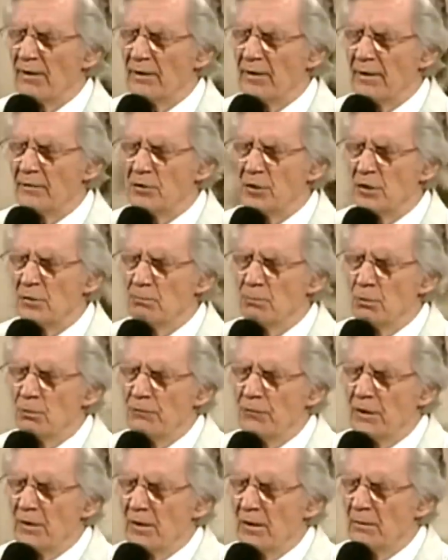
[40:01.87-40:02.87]
right now. Just
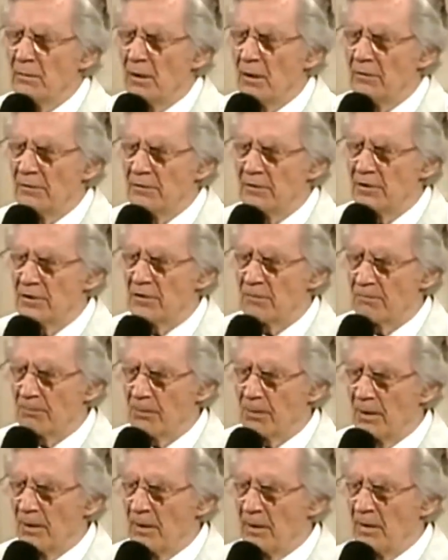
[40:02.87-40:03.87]
move in and among us.
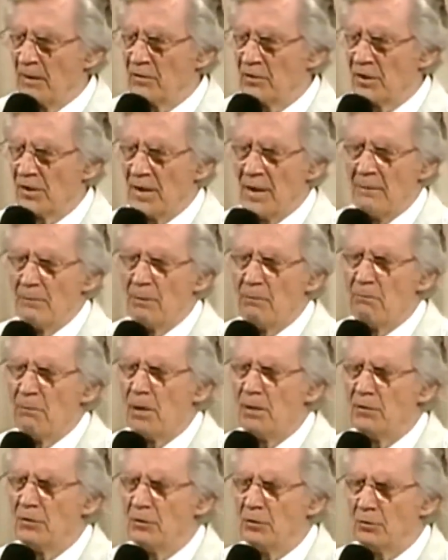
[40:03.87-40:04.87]
He said, I'm
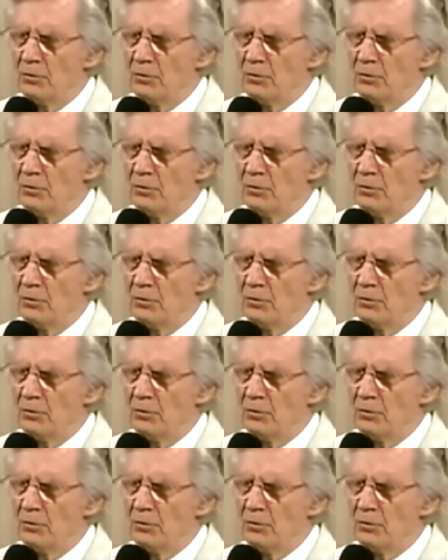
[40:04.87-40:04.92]
among